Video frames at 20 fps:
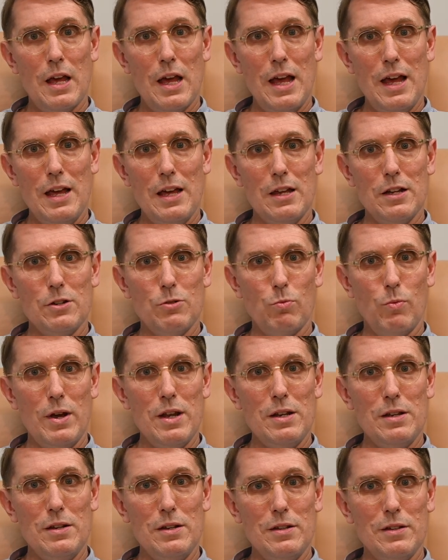And
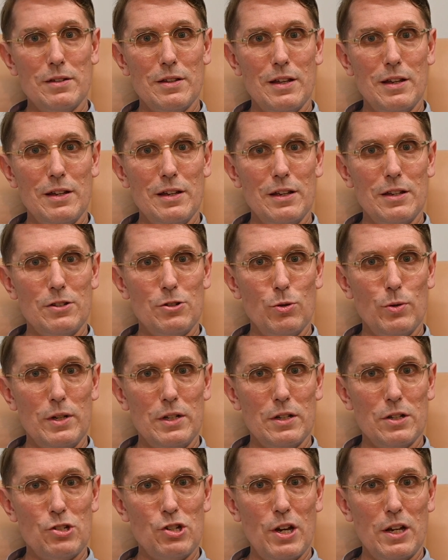when they're
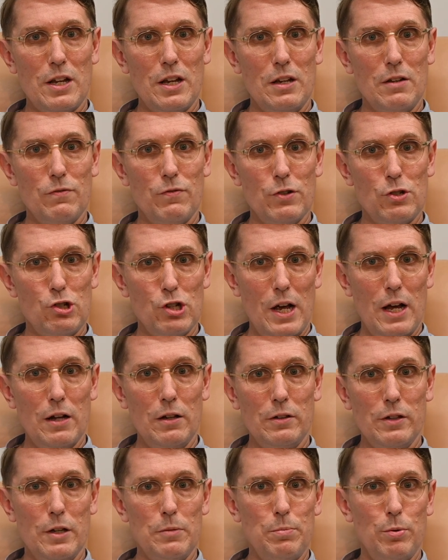doing the check-in for
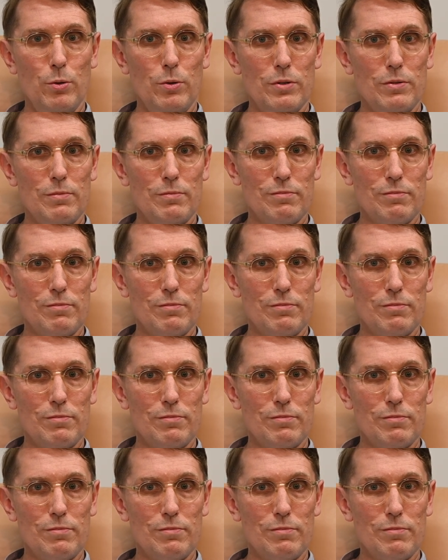JAL, they put